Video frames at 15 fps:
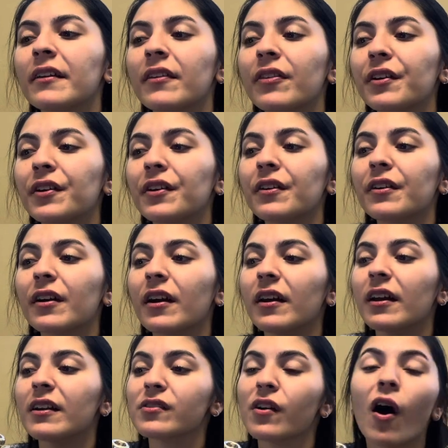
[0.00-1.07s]
there
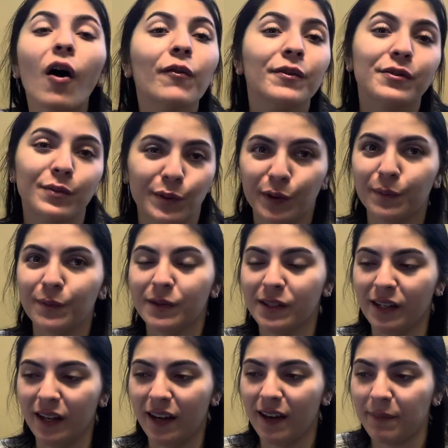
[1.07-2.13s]
is always room
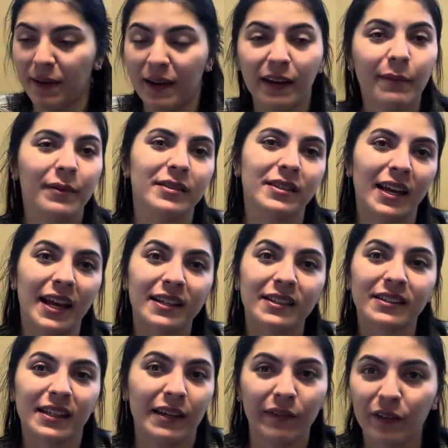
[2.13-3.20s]
to make mistakes,
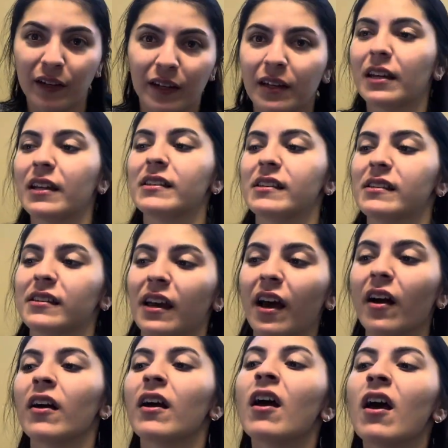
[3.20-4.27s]
even in an easy
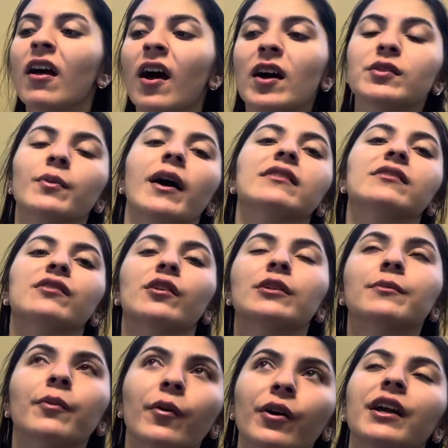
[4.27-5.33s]
scale. That's why it's so
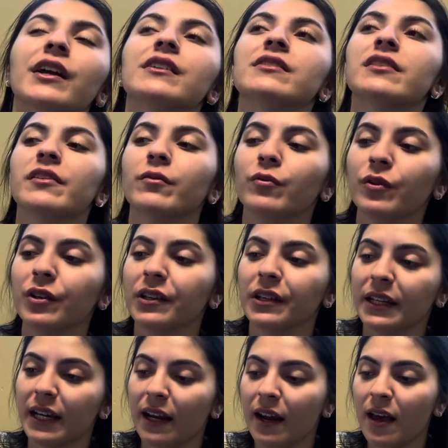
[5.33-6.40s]
important to
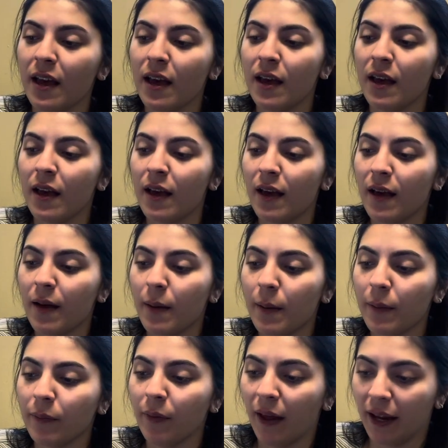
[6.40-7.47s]
really
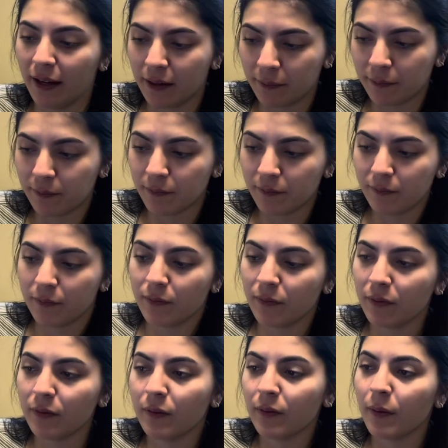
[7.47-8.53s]
like
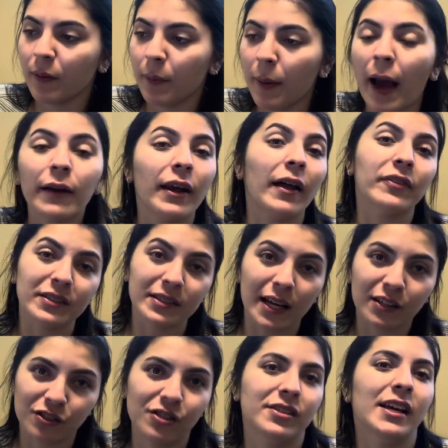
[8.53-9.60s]
pound out these
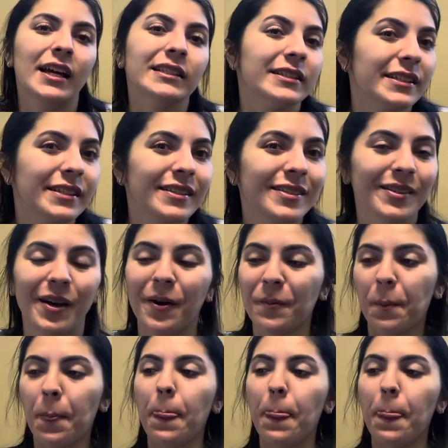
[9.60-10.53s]
exercises. So